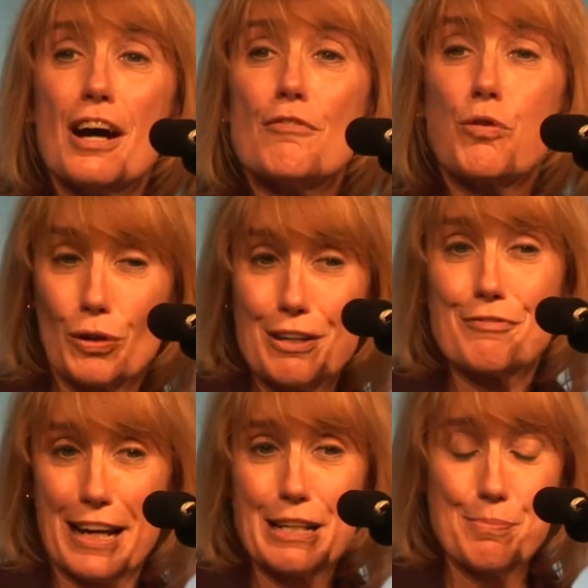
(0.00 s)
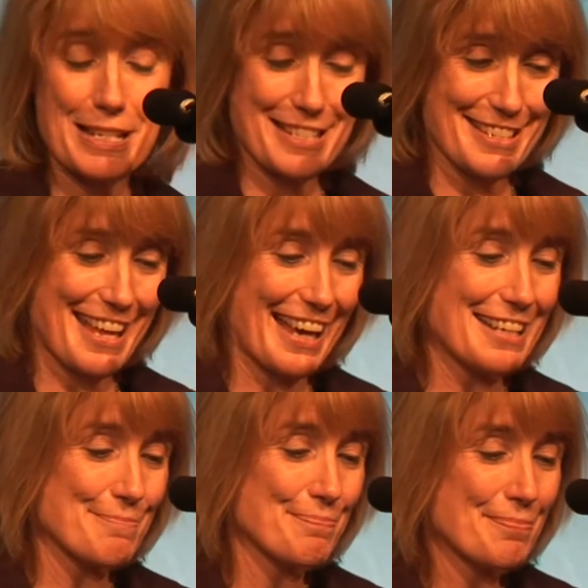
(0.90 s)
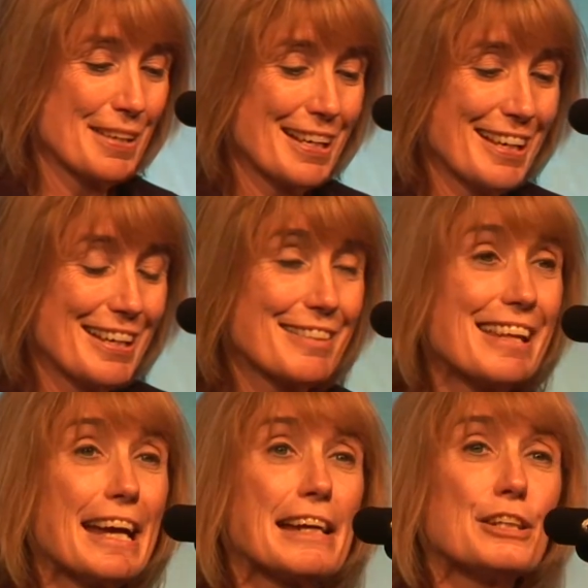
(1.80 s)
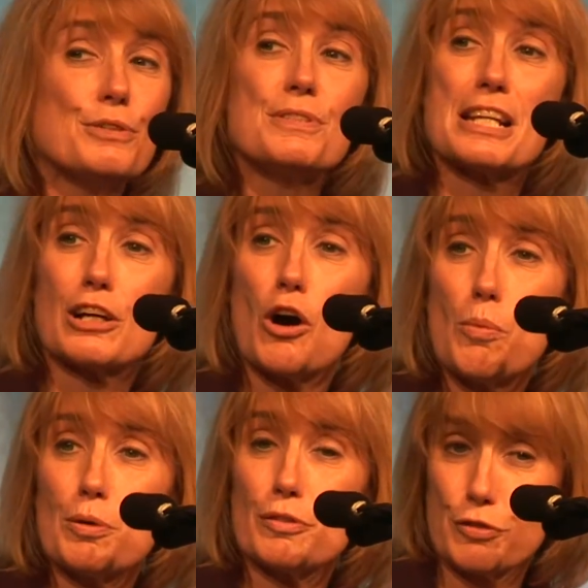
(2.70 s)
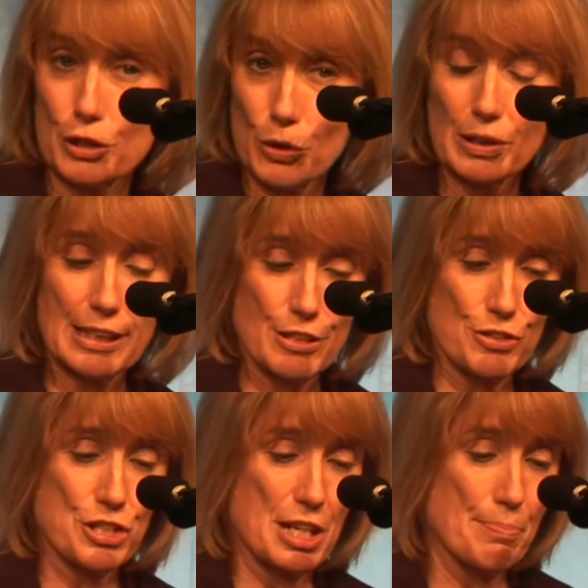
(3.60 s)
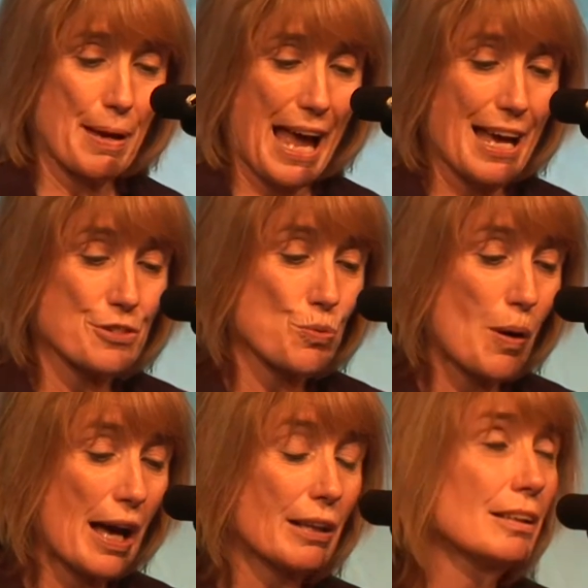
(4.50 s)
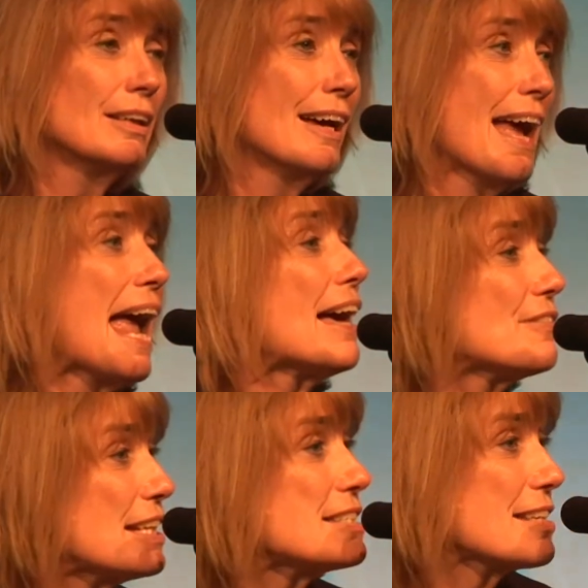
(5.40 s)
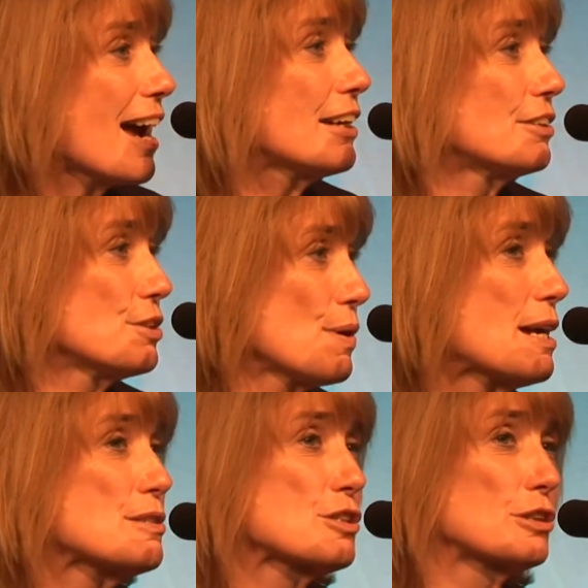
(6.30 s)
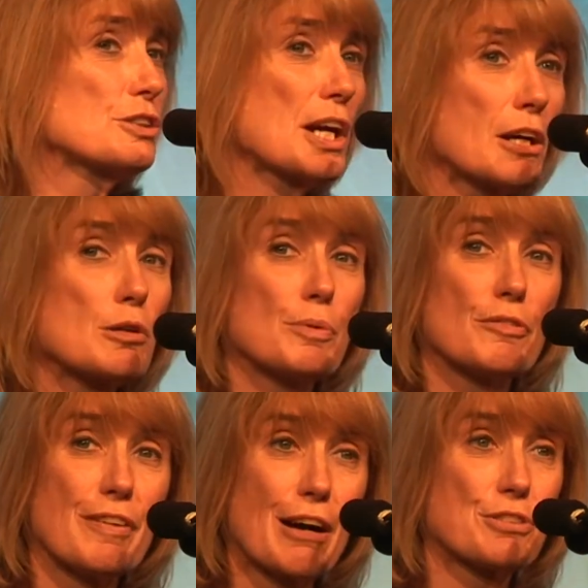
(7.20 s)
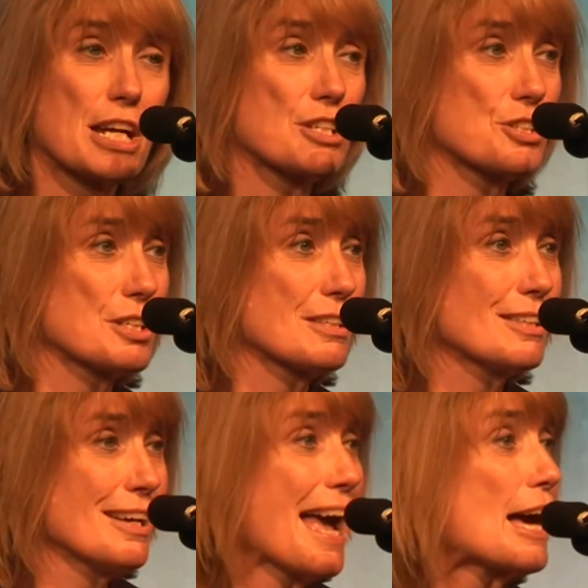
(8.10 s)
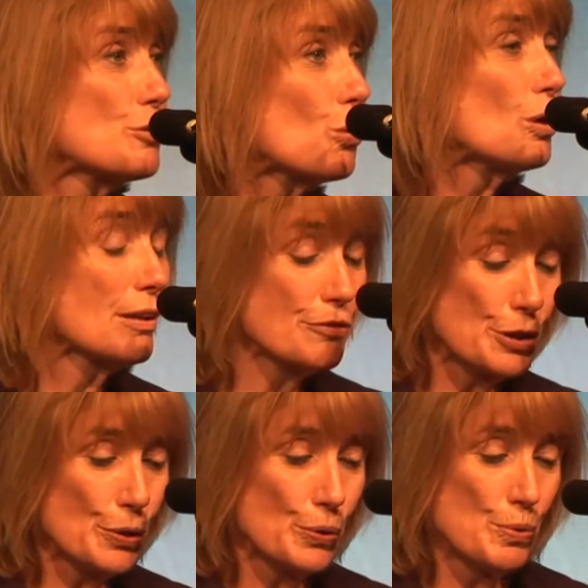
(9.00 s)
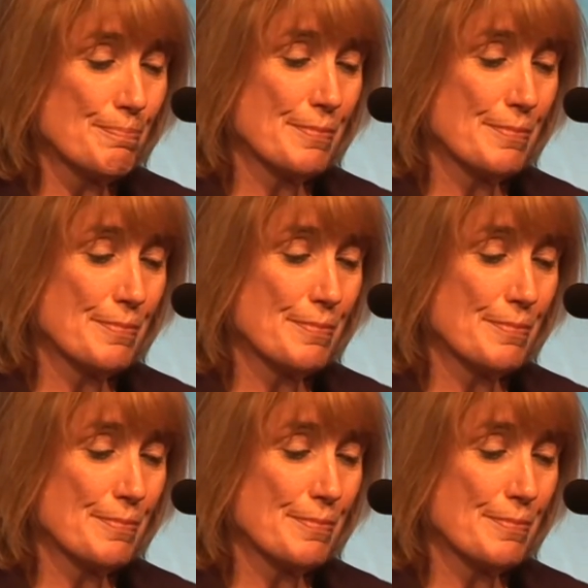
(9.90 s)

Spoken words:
for inviting me tonight. Thank you, Dick Ober, for your leadership as well, and the entire New Hampshire Charitable Foundation and all of you.